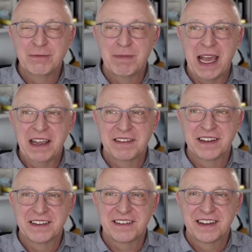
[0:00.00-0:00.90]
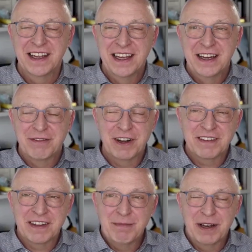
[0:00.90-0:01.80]
bases, for
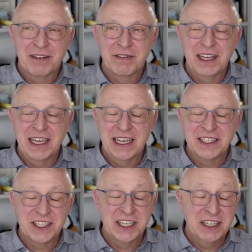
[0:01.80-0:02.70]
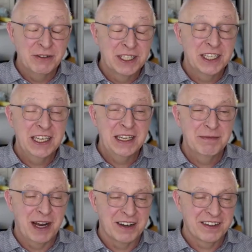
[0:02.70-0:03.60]
example, of the Ingenuity
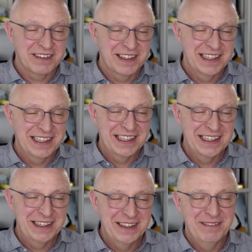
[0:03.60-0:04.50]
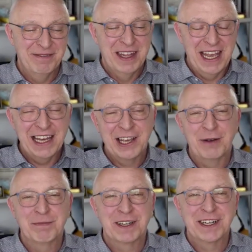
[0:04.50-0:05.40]
Mars
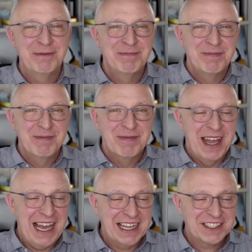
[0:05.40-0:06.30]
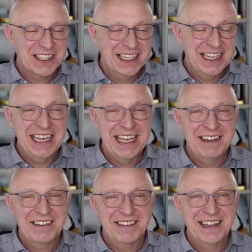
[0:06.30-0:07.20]
helicopter. Actually,
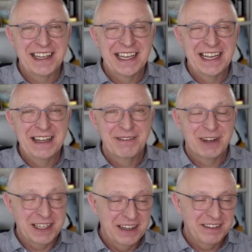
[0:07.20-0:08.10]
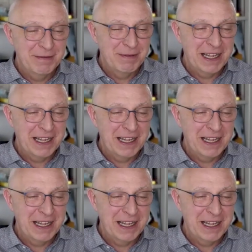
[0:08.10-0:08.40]
it's written in C++,